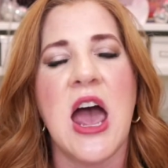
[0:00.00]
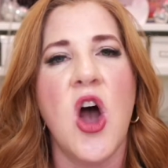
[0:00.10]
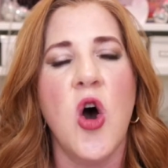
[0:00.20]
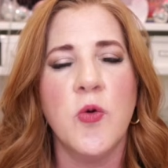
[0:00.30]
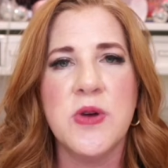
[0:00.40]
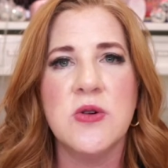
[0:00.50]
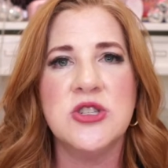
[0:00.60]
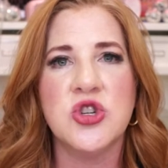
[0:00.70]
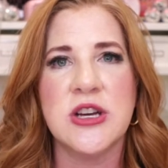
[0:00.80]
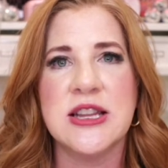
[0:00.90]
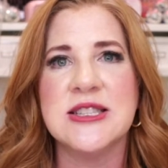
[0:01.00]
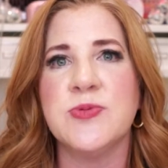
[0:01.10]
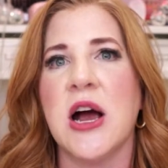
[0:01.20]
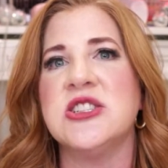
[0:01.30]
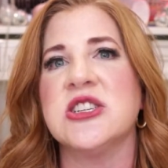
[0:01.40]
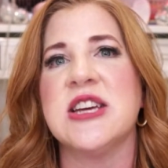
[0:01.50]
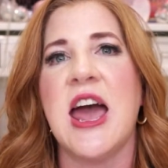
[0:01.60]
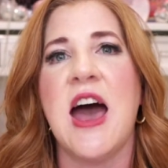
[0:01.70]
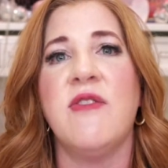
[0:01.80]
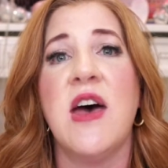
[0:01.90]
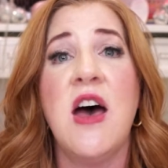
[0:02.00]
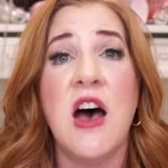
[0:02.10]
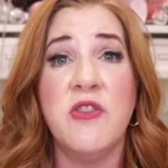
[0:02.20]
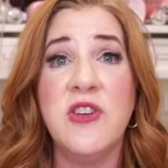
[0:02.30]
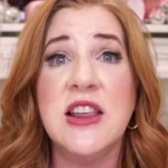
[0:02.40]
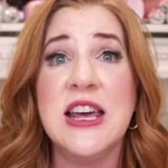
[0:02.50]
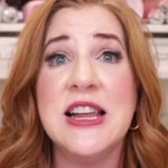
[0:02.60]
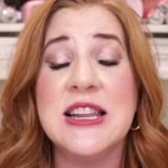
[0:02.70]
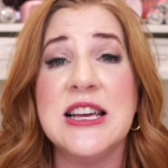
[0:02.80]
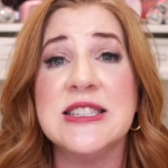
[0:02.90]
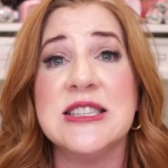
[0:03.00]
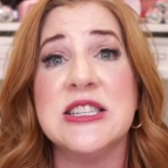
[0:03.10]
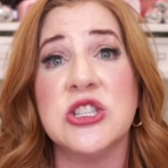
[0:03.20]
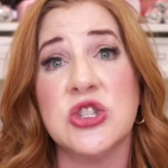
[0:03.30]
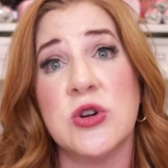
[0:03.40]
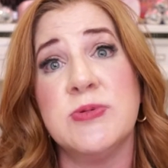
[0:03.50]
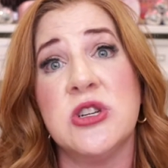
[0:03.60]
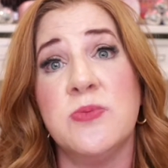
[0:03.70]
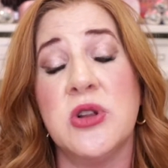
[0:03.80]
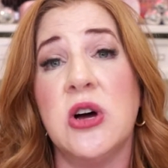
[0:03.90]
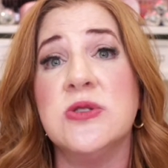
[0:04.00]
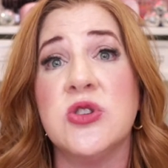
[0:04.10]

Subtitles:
I hope you enjoyed this project. I have affiliate links in the description below.